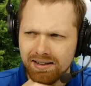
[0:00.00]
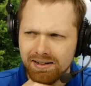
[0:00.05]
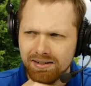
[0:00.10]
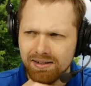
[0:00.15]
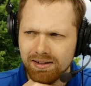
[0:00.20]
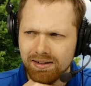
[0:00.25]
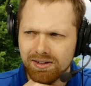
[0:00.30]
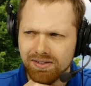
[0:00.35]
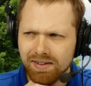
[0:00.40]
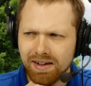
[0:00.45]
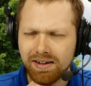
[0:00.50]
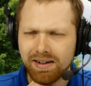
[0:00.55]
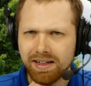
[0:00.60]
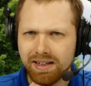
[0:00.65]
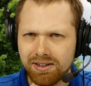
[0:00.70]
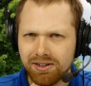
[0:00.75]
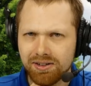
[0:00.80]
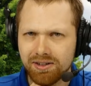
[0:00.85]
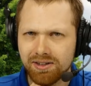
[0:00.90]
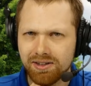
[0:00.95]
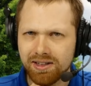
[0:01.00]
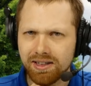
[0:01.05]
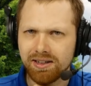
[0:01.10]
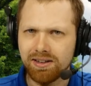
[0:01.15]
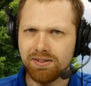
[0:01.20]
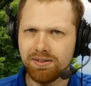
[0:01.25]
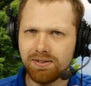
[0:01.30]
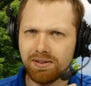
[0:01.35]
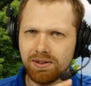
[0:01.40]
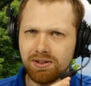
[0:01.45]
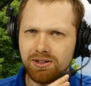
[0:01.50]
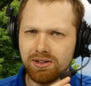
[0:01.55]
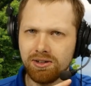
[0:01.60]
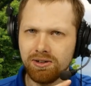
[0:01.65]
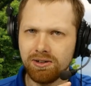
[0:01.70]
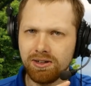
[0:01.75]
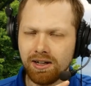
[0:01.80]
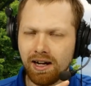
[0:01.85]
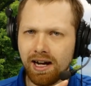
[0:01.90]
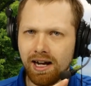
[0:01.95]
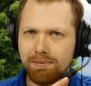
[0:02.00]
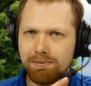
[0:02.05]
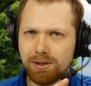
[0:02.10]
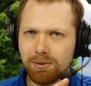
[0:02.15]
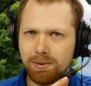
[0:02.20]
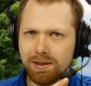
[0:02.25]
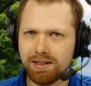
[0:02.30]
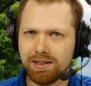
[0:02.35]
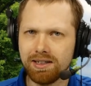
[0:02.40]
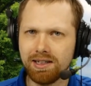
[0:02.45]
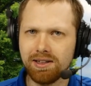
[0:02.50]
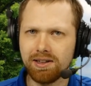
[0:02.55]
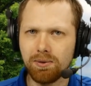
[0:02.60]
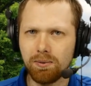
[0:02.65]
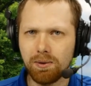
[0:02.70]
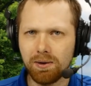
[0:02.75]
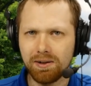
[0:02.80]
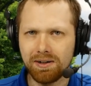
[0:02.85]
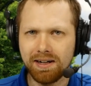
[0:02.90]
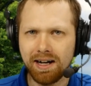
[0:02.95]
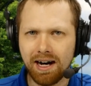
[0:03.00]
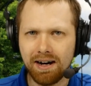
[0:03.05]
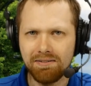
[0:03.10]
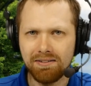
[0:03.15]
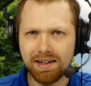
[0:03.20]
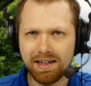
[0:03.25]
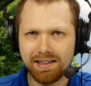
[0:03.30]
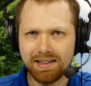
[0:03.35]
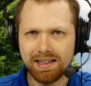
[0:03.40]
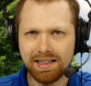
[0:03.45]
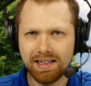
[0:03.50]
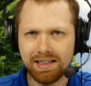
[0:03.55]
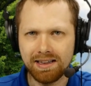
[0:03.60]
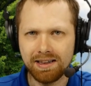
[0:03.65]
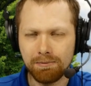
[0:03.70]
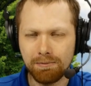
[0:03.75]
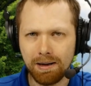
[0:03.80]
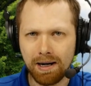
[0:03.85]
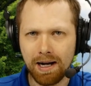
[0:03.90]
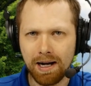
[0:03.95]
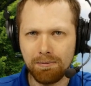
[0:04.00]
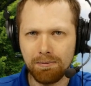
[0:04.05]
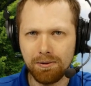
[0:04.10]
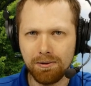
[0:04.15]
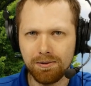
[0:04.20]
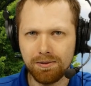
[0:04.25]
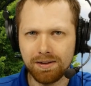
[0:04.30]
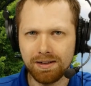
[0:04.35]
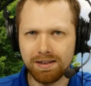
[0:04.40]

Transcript: It's very interesting. The first 2 times we see the word covenant in the Bible,